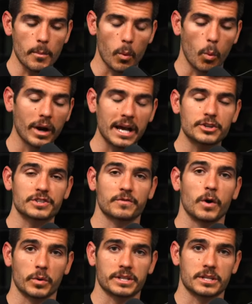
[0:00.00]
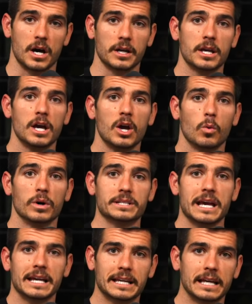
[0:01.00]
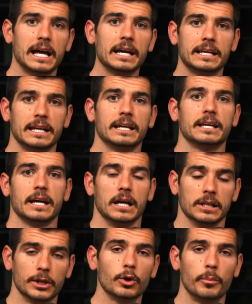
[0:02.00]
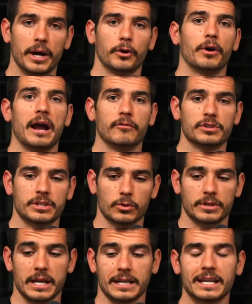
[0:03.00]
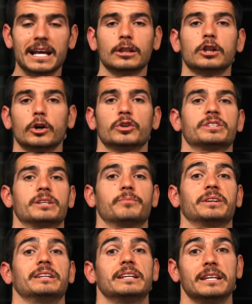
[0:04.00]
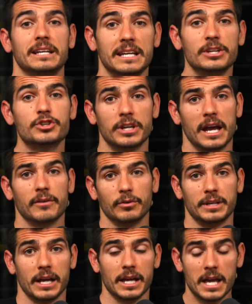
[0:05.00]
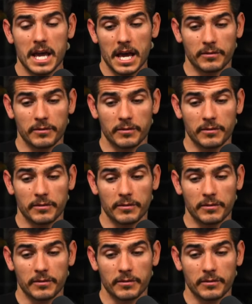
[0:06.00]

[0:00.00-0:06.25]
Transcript: But what I just focused on was, can I get a little better every single day? Can I learn something each and every day?